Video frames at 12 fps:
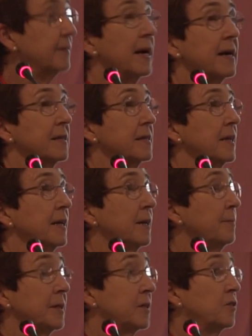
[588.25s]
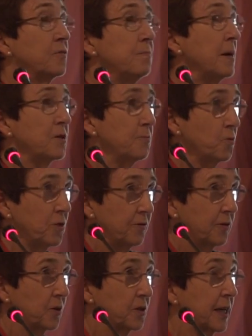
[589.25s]
that it's much more
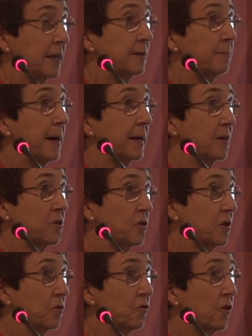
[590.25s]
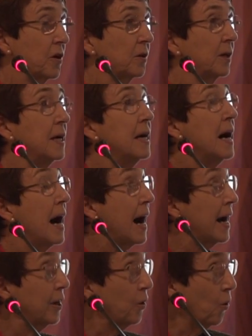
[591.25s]
difficult to get them back into control.
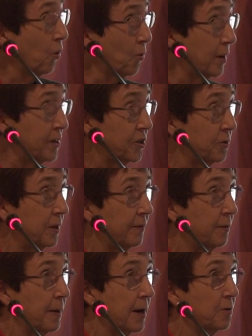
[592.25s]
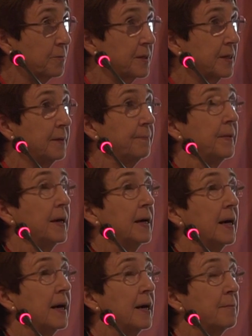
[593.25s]
I always do a liver biopsy
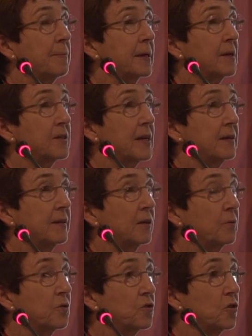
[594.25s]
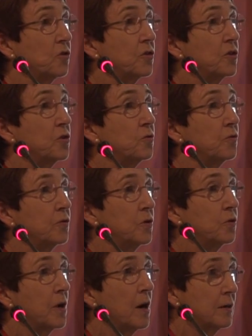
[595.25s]
because I think with children you
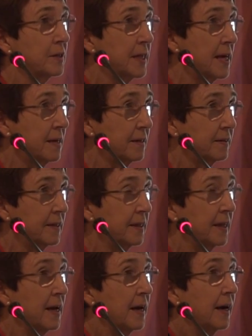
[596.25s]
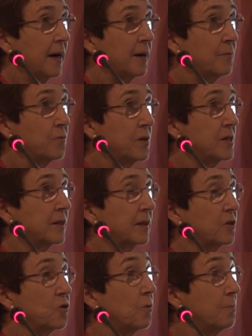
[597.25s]
can't take the risk
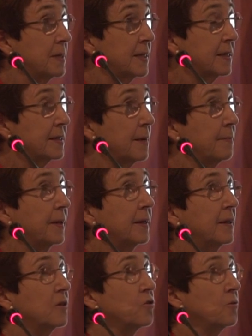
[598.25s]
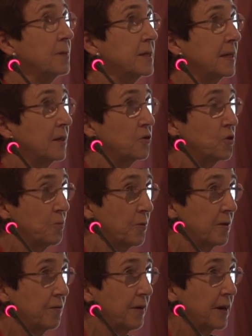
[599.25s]
that you're missing something, that you're missing a super
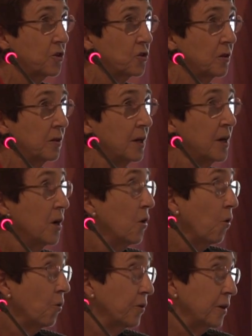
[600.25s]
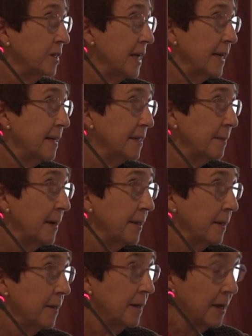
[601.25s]
infection, or they're taking some
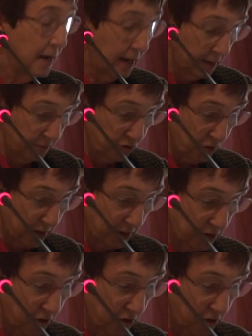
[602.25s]
other drugs